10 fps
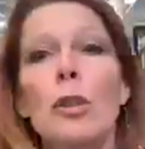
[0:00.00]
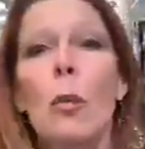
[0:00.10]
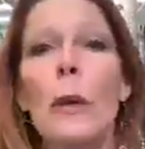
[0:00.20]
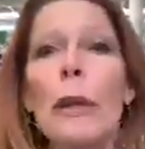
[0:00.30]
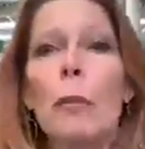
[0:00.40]

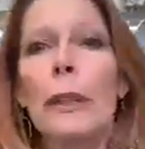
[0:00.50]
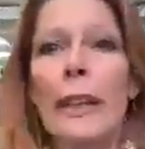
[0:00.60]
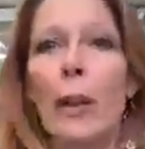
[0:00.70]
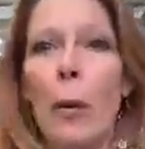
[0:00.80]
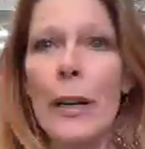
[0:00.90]
we would
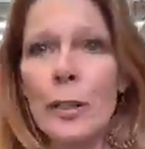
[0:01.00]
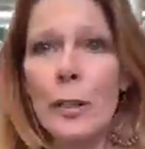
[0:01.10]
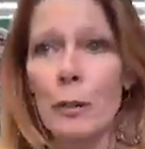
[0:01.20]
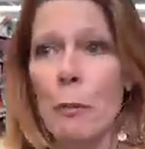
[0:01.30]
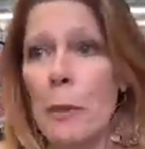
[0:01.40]
get questions
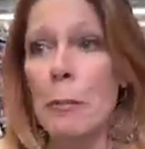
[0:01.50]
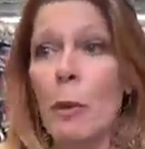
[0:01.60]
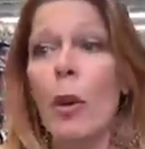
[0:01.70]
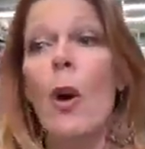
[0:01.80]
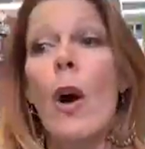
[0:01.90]
from
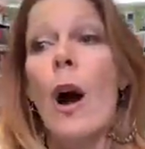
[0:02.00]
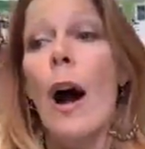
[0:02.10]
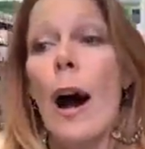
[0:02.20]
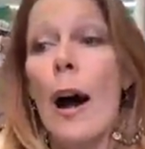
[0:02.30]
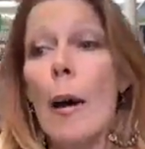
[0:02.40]
people
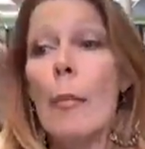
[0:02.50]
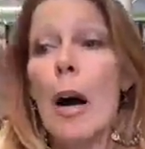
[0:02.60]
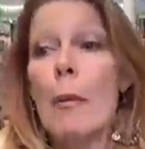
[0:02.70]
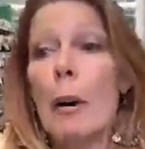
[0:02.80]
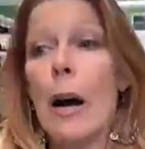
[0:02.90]

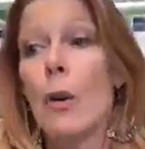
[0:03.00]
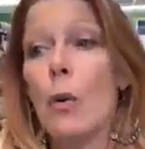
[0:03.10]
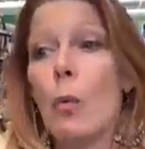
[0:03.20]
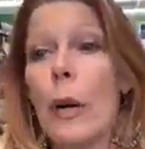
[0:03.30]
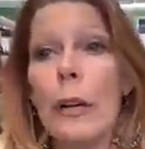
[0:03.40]
about
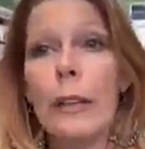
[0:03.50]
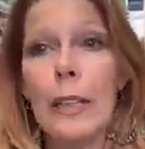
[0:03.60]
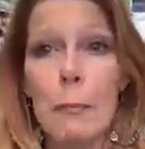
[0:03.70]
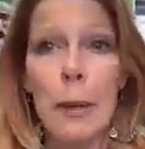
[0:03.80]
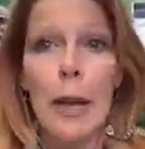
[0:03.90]
where could they
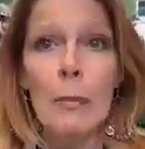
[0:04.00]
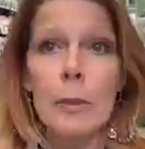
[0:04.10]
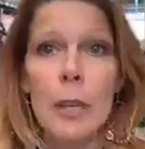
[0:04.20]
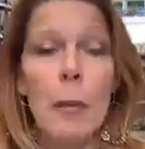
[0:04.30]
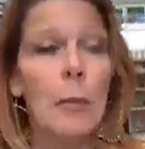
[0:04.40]
pick up
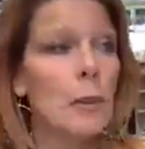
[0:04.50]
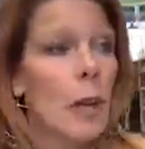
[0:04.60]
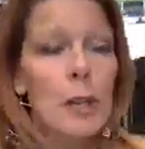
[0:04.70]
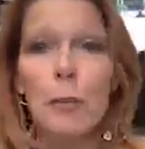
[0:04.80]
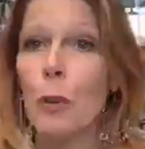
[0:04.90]
some
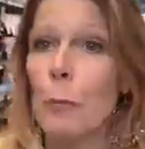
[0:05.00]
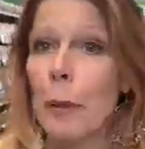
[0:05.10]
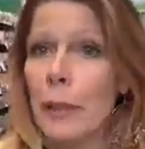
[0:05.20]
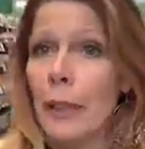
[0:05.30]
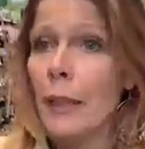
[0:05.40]
lunch for a
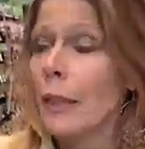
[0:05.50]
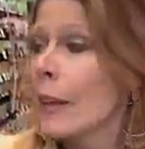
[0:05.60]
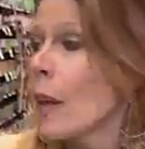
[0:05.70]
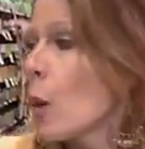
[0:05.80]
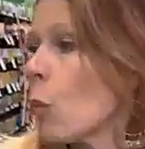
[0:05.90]
picnic,
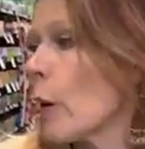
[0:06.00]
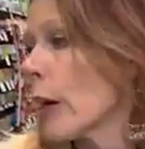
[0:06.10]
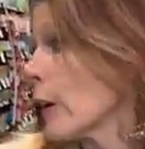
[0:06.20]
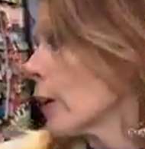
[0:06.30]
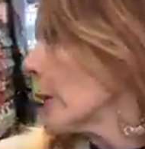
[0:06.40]

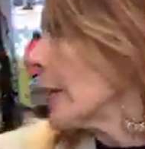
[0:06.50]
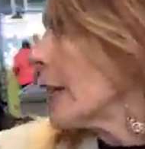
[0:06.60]
where could they